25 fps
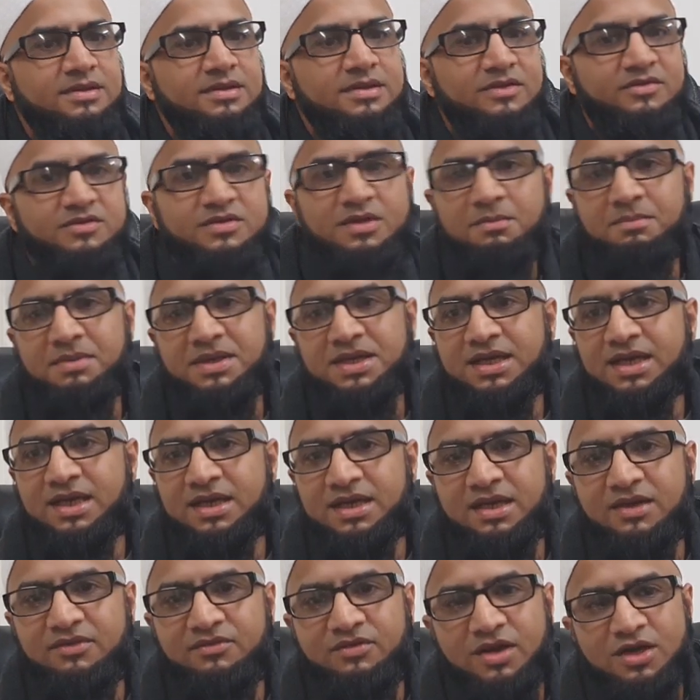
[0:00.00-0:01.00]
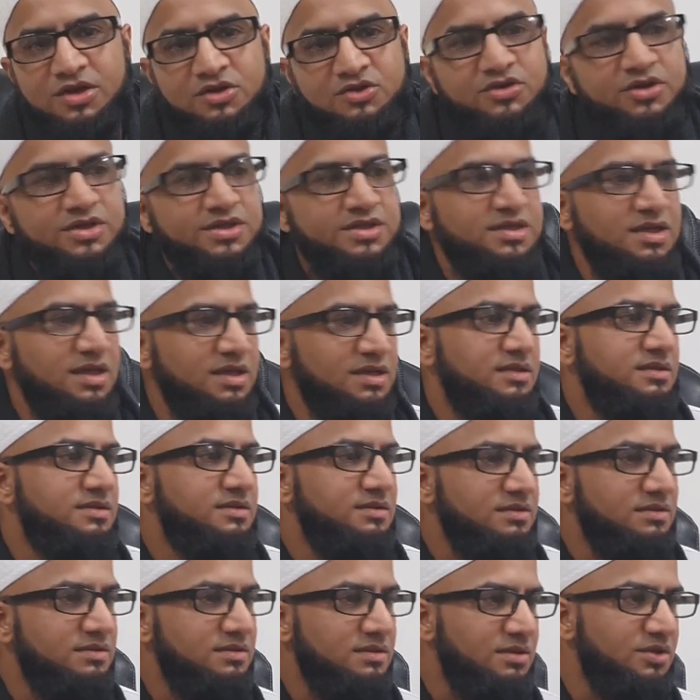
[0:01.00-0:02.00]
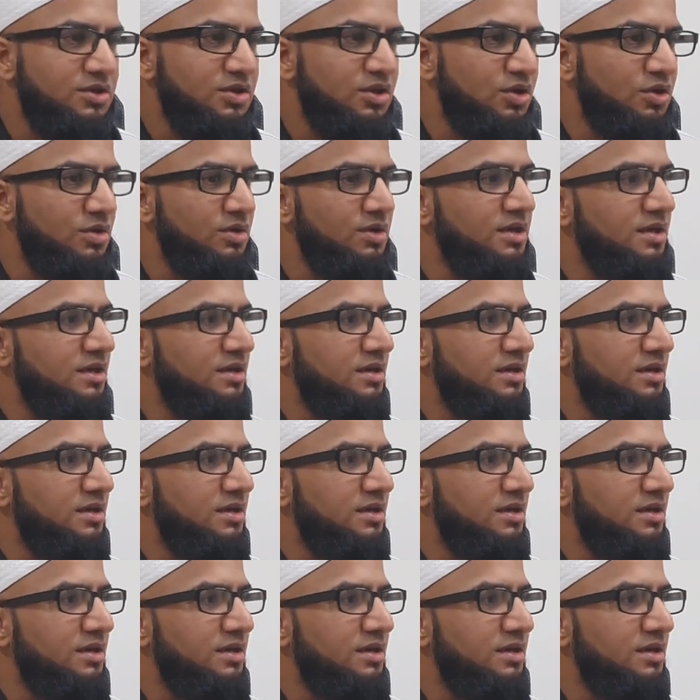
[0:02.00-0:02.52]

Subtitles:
Somebody can give interest and, you know,